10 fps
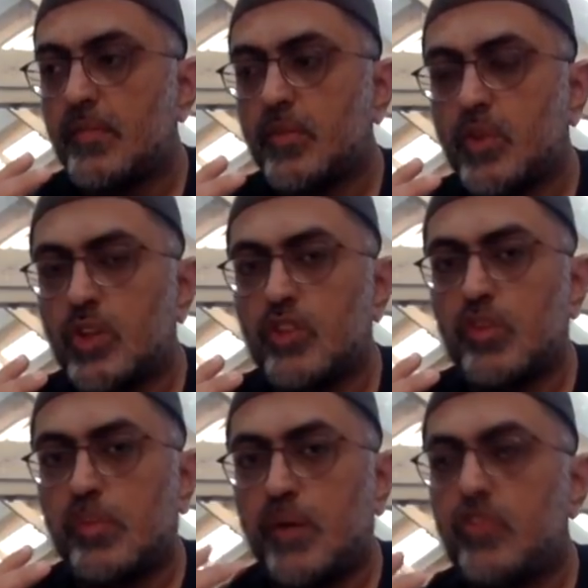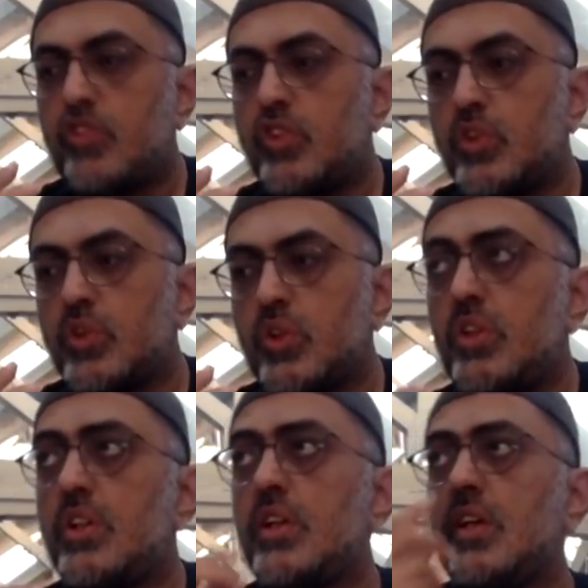is about to
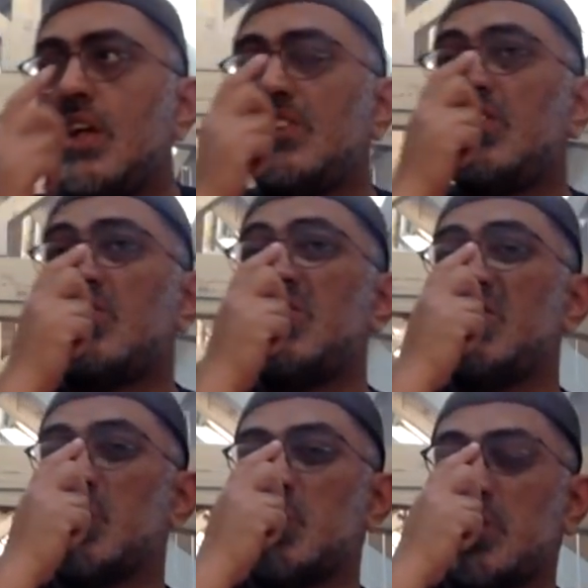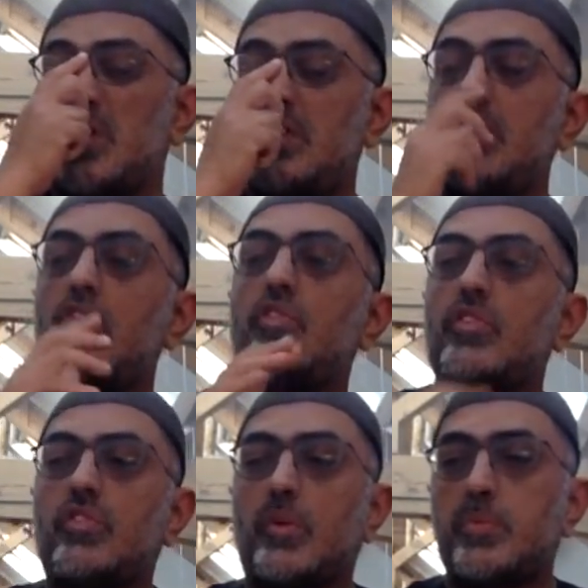yawn as he's reading the Quran, he should
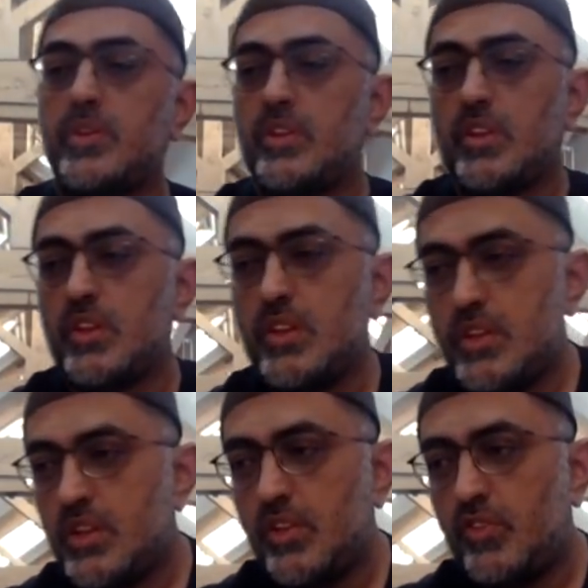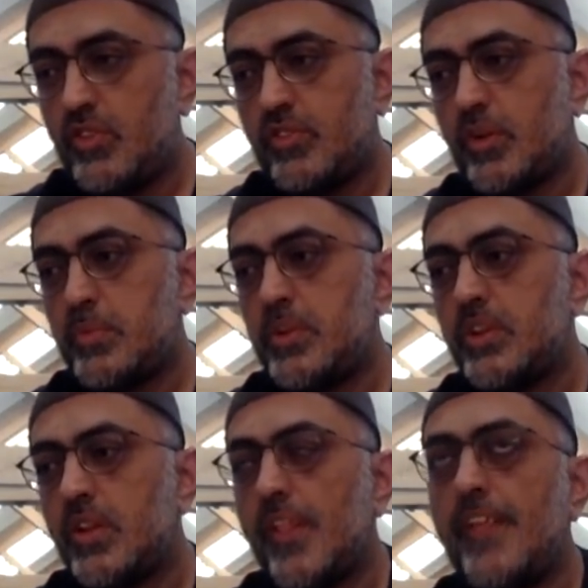stop reading. He should stop
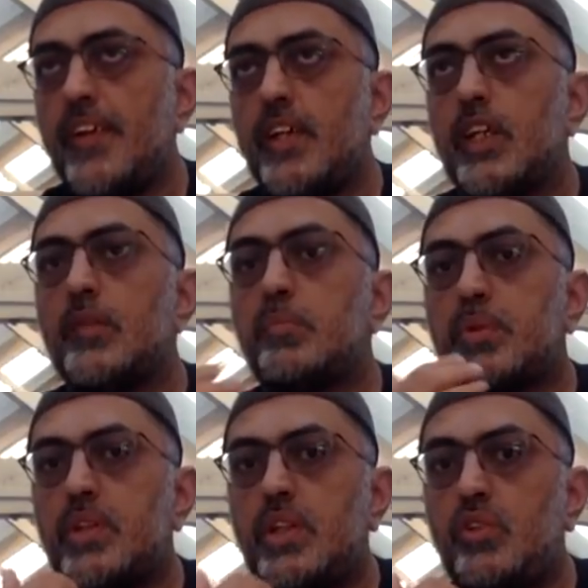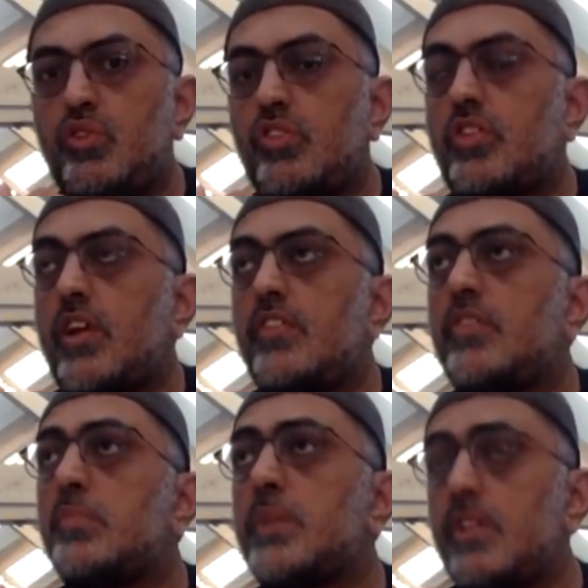reading. In prayer, you should try and
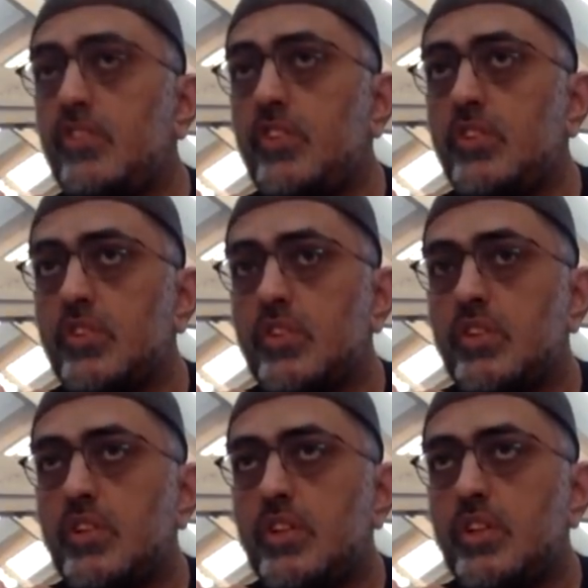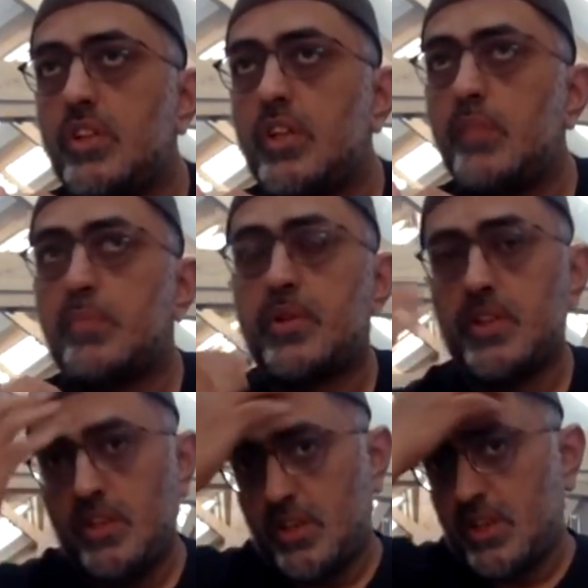suppress a yawn. In
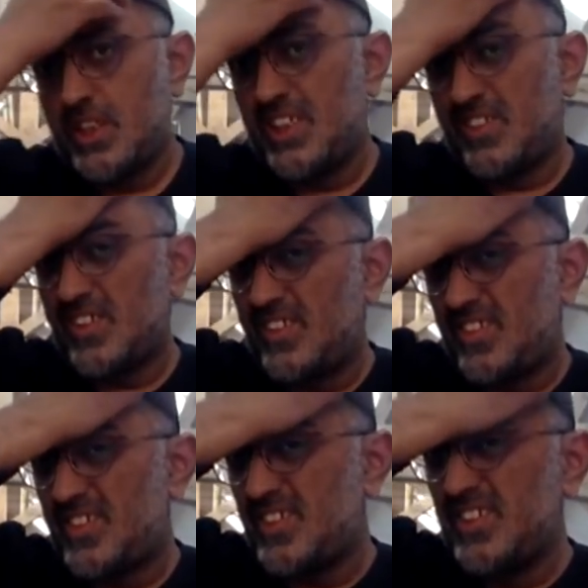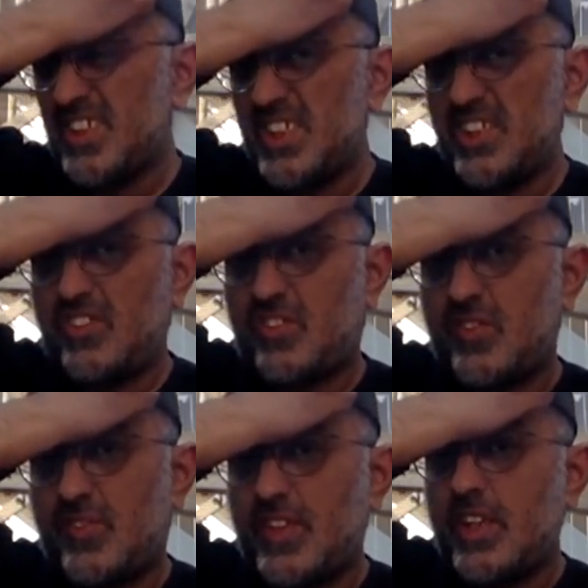prayer, it's considered
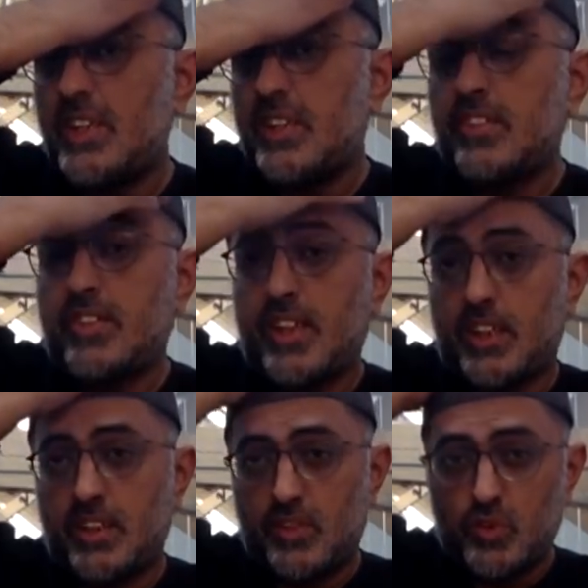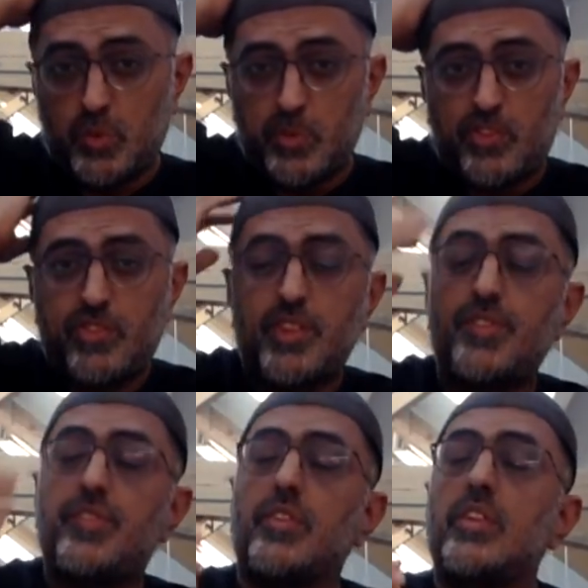severely disliked. It's almost
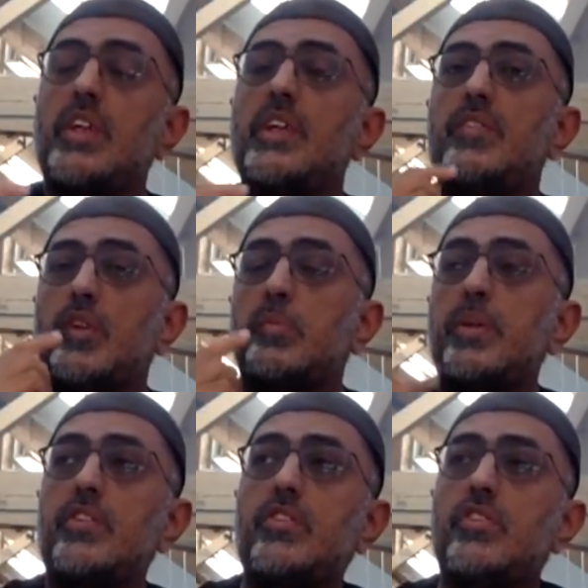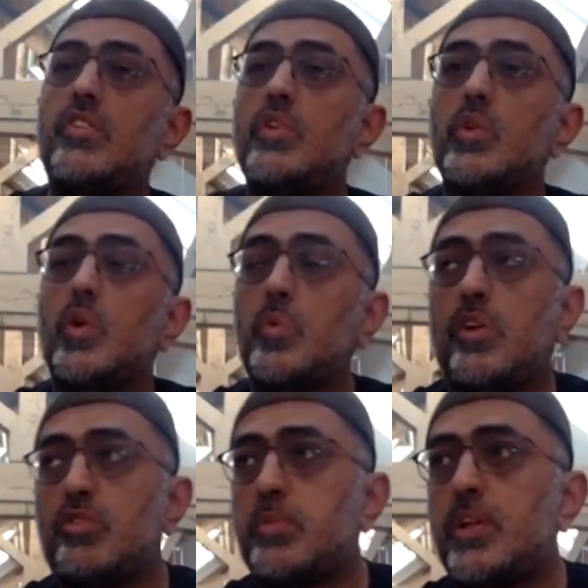sinful for a person to yawn
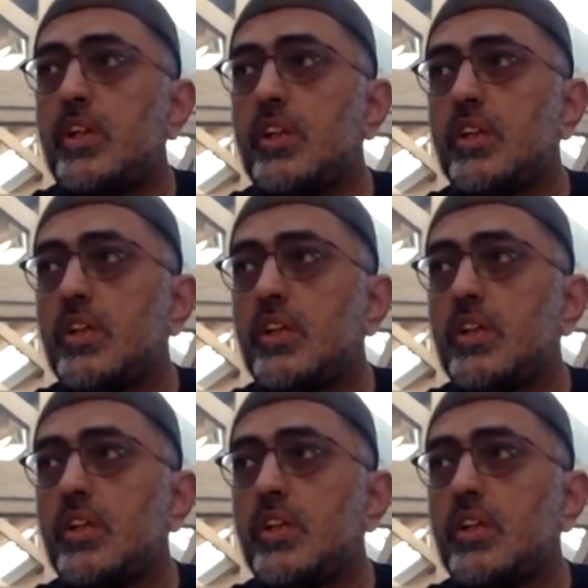whilst praying.